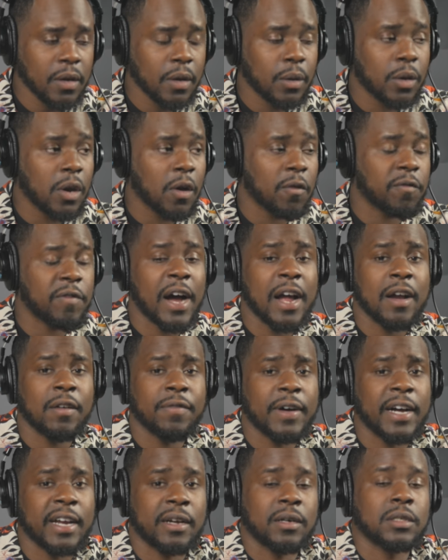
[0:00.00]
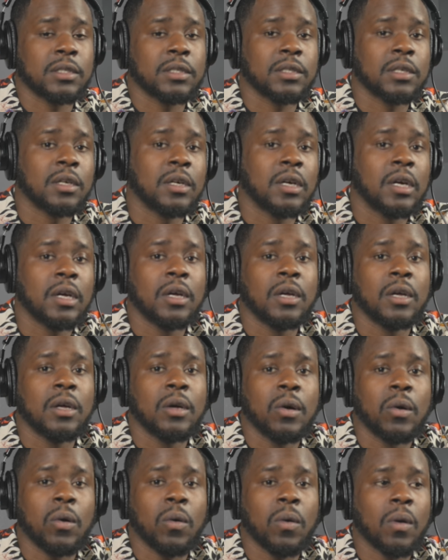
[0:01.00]
you know firefighters
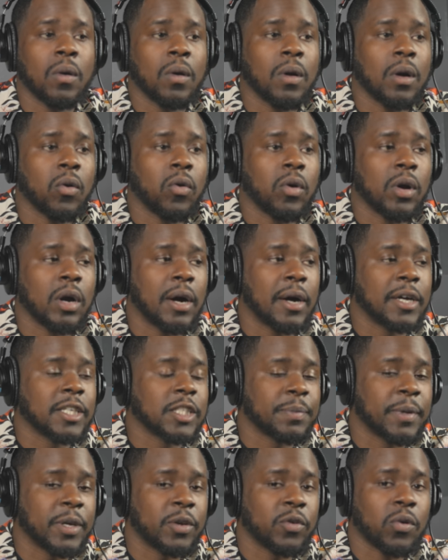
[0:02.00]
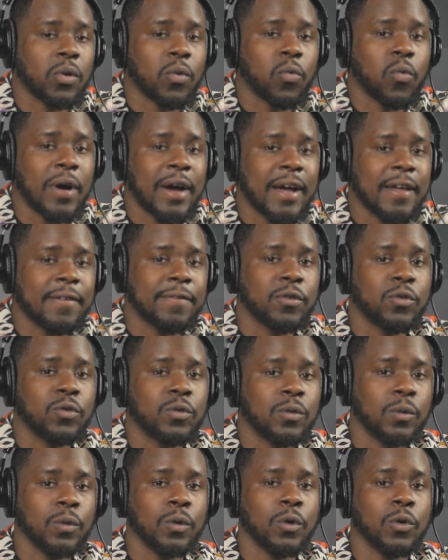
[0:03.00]
or or a husband or wife
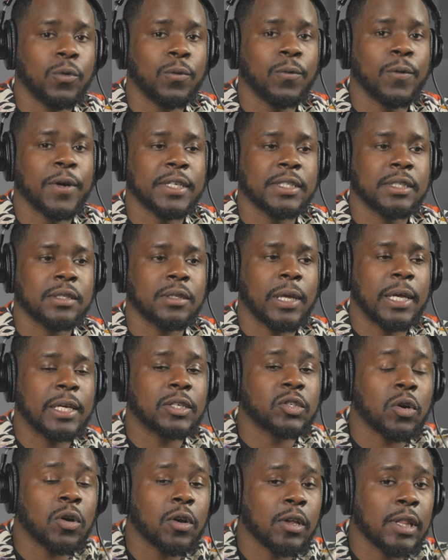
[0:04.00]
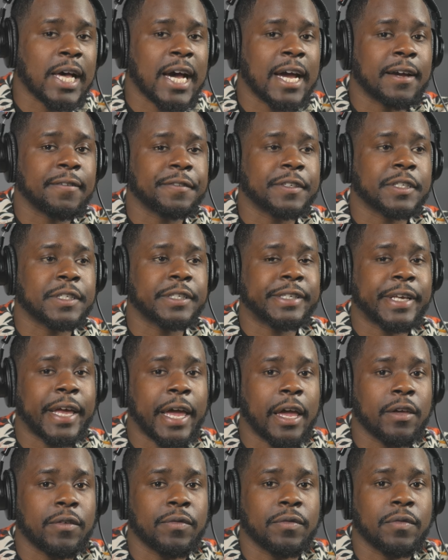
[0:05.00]
who who risked his or her life to
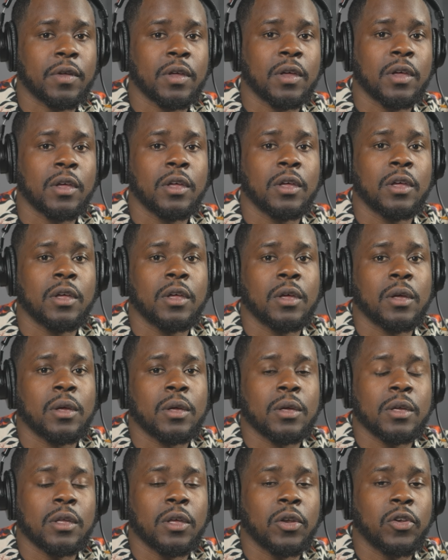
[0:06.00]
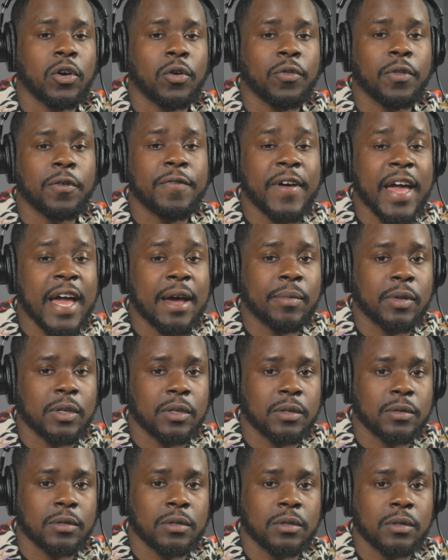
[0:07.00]
save you know the
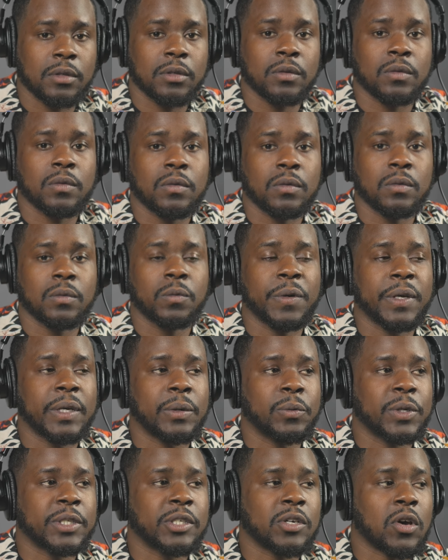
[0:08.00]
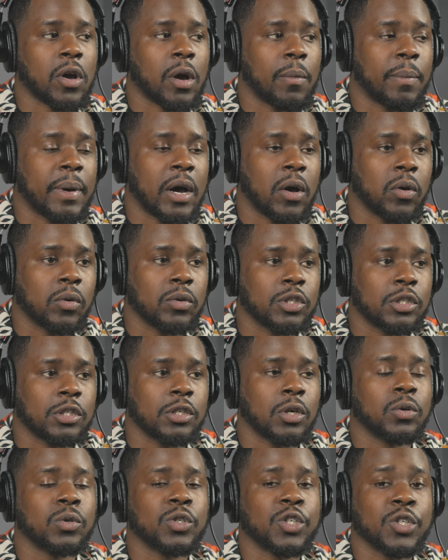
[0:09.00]
family. We we talk about
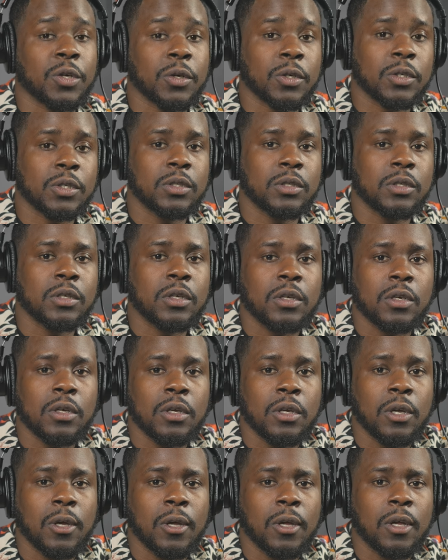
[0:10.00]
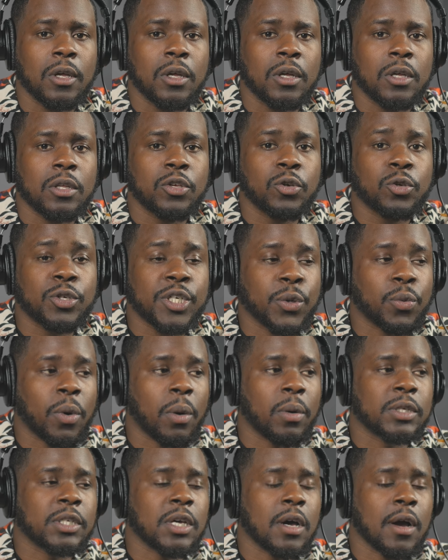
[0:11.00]
soldiers. Usually, when
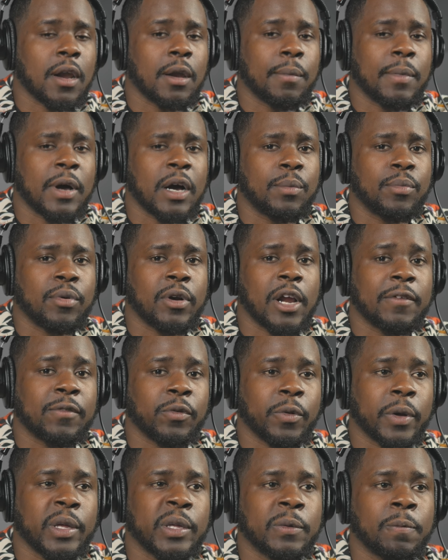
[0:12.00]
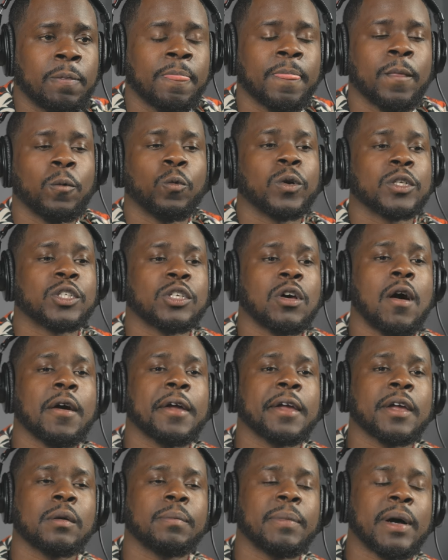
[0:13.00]
we're talking about bravery, we're
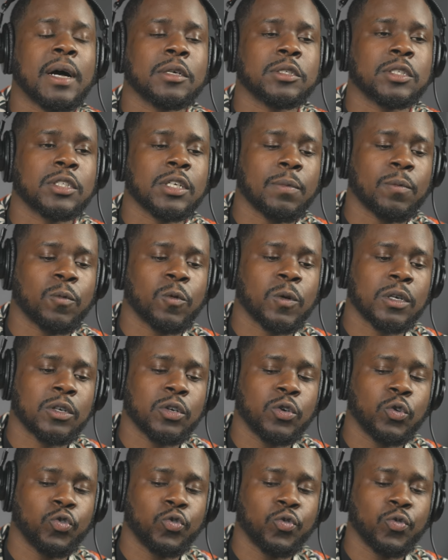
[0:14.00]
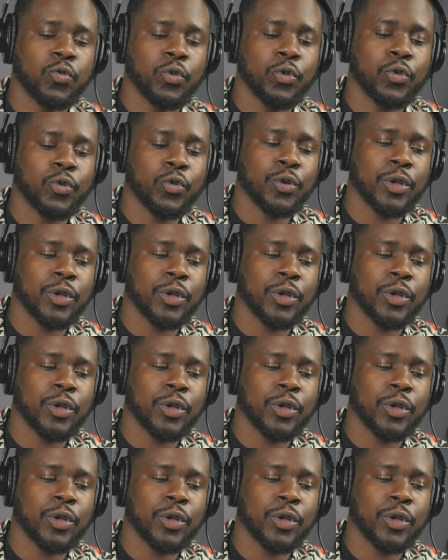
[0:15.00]
talking about someone who